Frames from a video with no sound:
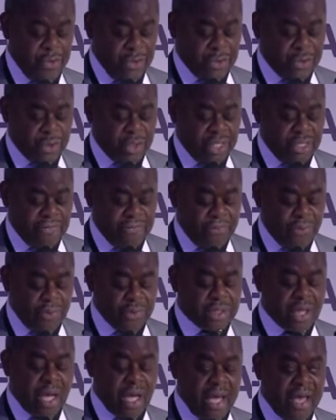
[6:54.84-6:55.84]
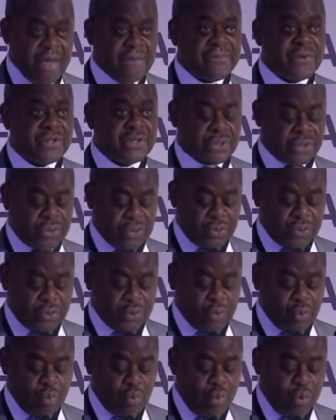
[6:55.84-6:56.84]
to devote our efforts
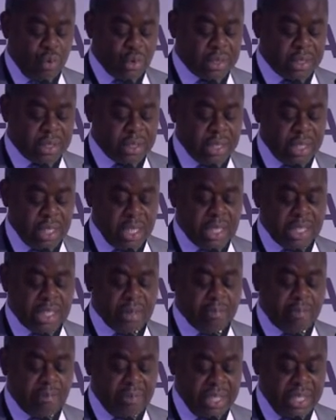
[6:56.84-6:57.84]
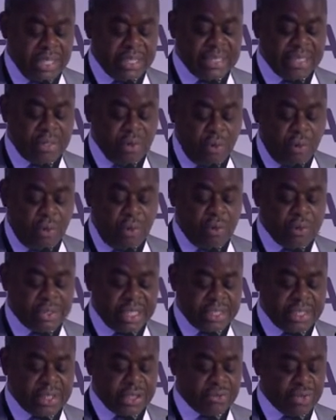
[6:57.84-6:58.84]
towards completing all
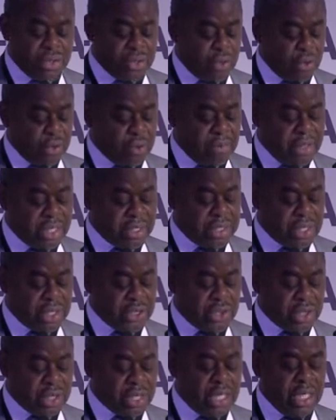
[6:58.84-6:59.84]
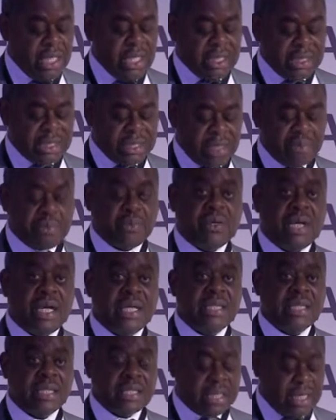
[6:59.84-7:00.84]
necessary documentation
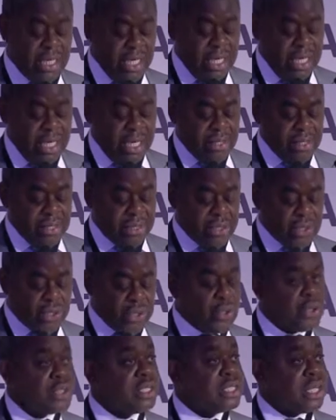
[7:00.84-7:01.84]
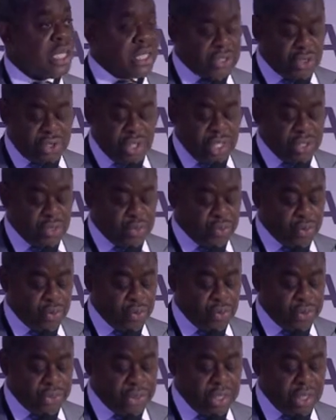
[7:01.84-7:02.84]
stipulated in the Securities and Exchange
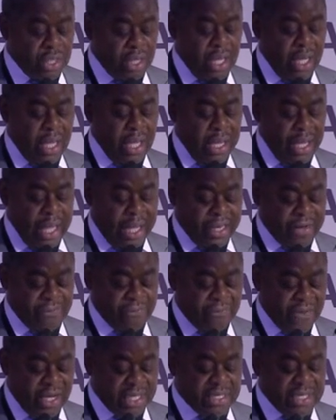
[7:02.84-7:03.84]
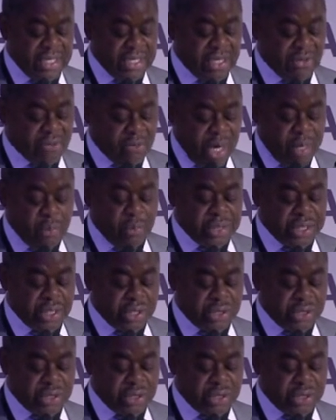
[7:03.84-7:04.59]
Rules and effecting the requisite